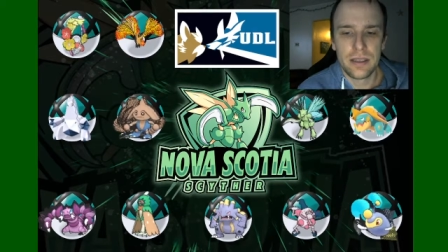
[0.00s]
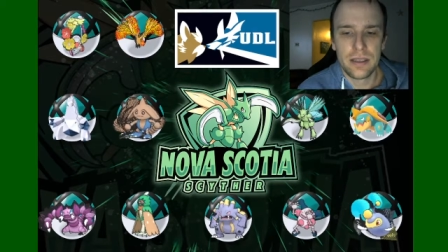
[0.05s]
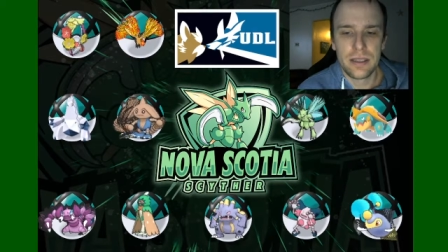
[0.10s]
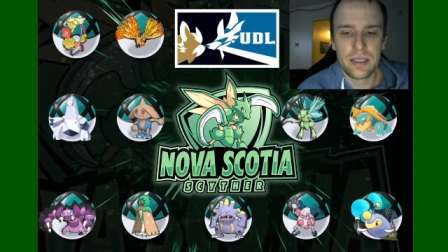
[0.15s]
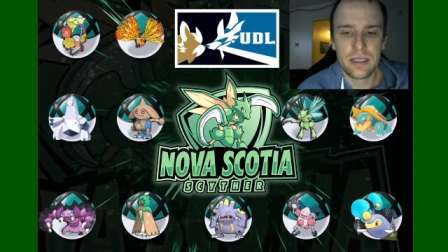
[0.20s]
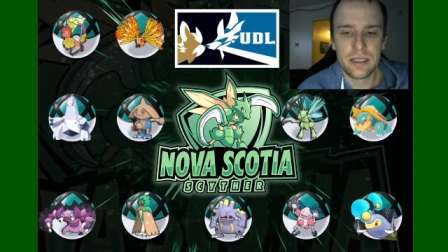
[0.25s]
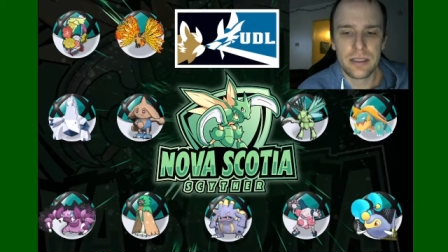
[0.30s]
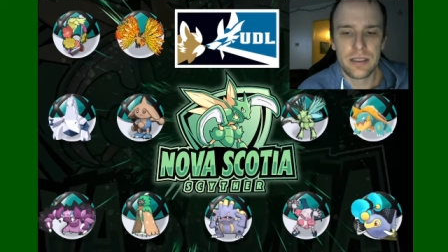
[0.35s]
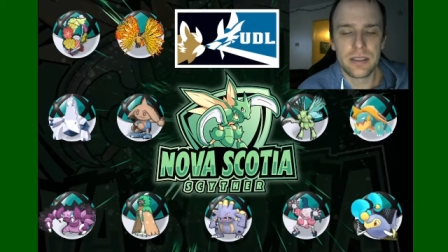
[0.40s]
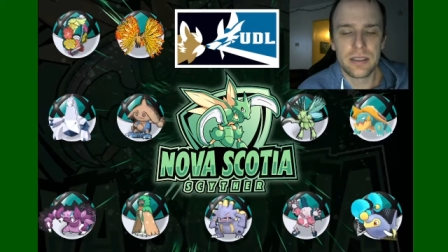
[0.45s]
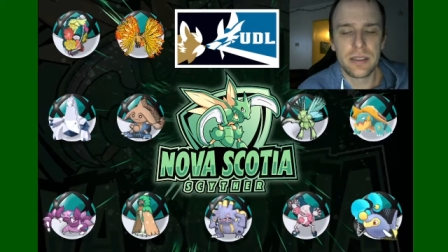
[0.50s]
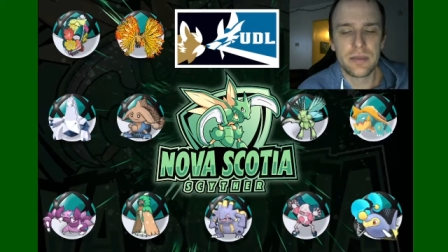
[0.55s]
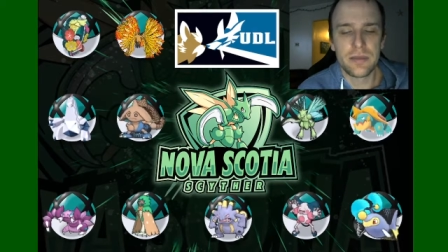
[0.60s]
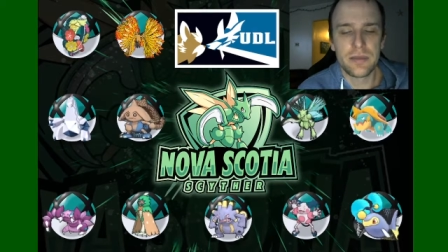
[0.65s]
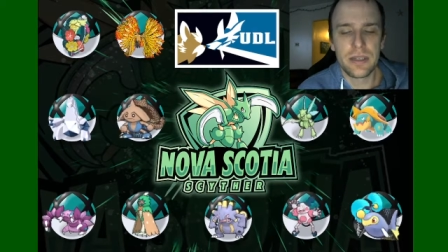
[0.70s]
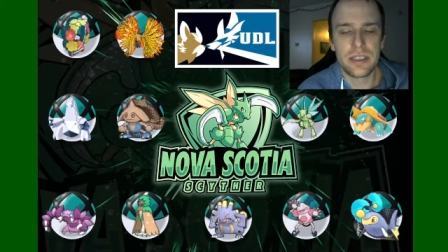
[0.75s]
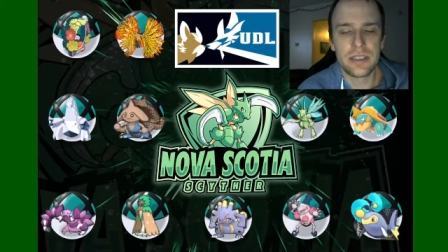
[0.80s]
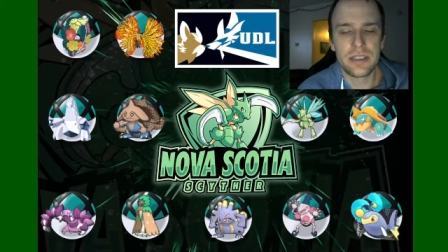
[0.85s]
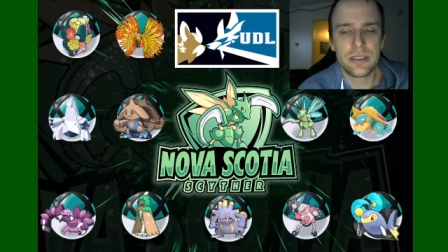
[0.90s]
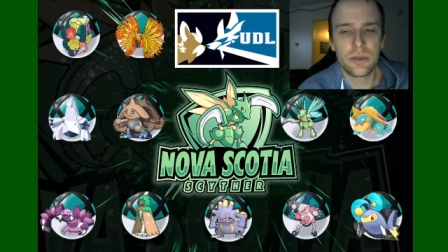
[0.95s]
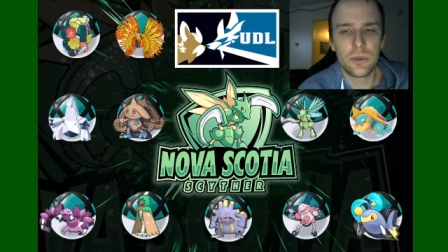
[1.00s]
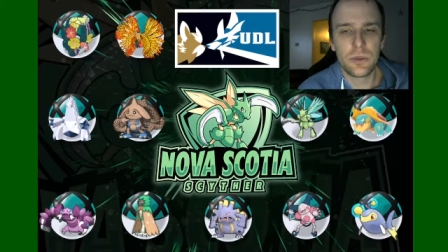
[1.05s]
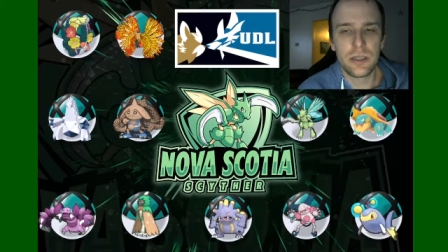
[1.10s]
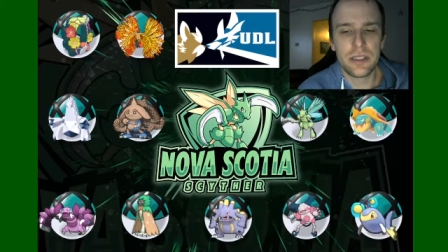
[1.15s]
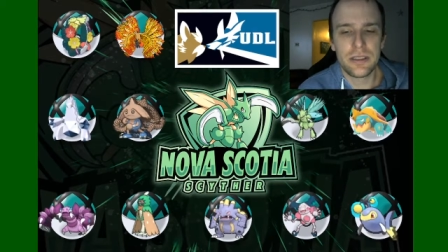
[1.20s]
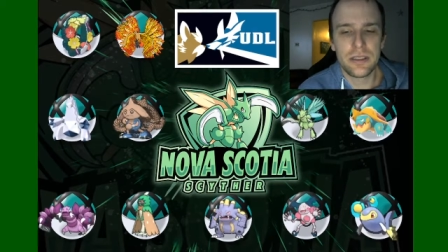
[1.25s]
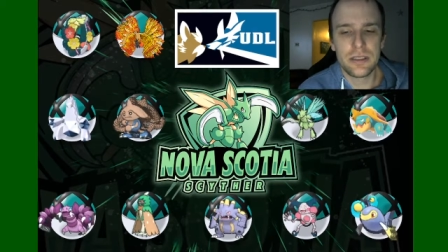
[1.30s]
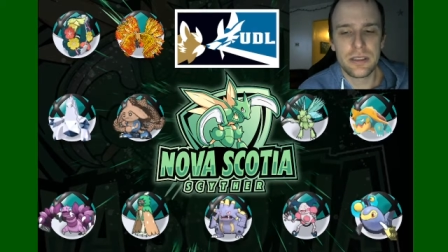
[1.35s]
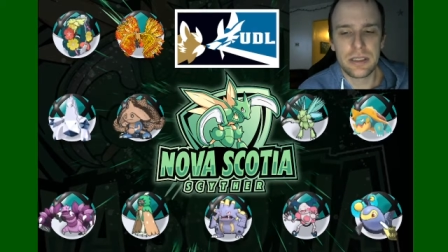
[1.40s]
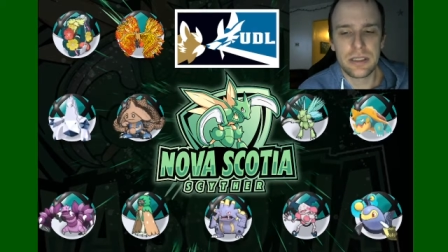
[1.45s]
get some nice
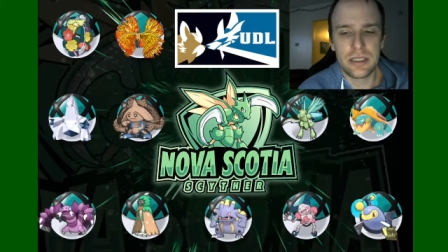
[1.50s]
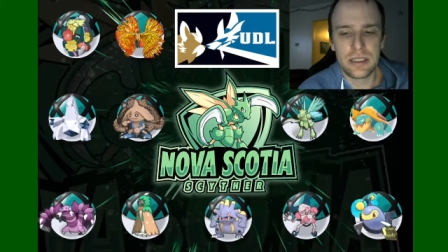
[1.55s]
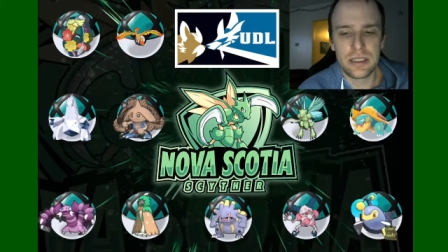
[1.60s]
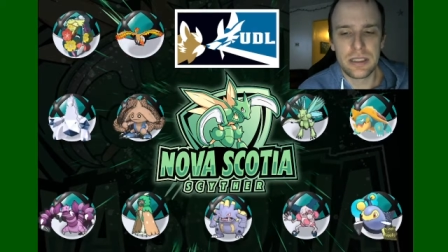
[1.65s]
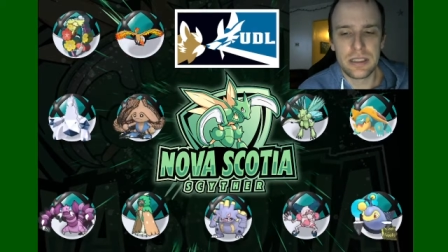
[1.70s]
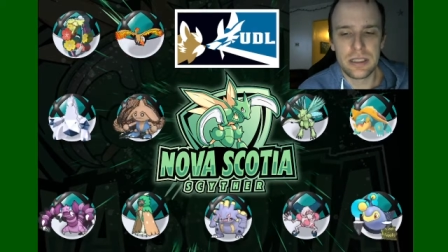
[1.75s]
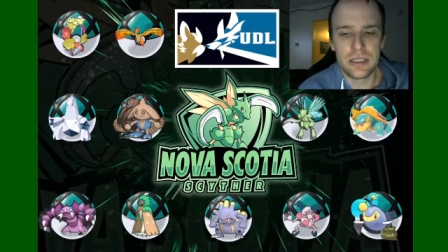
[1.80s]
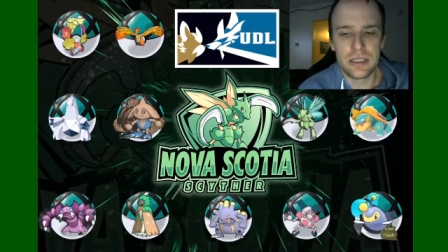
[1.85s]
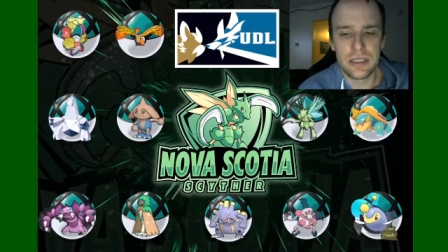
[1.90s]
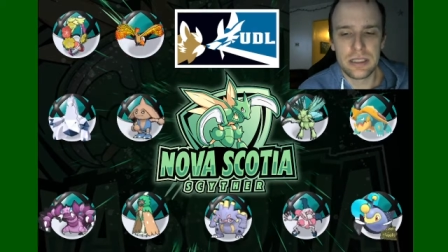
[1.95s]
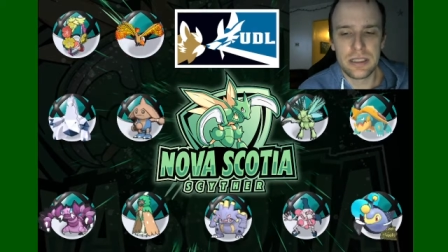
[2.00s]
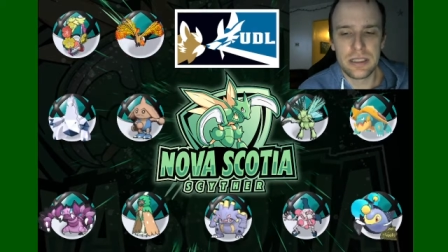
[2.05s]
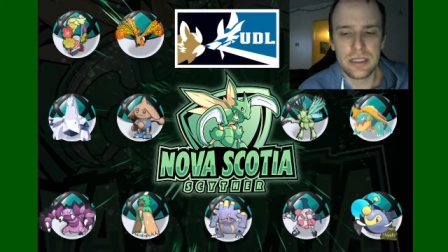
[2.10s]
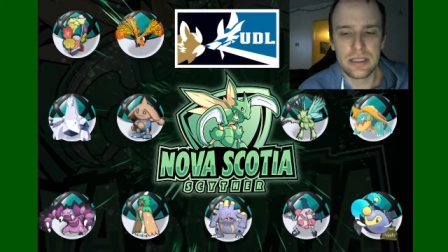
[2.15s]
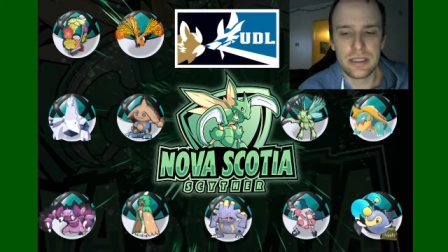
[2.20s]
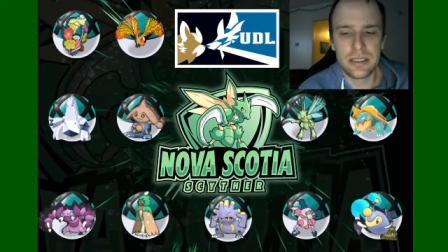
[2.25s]
wins in this league.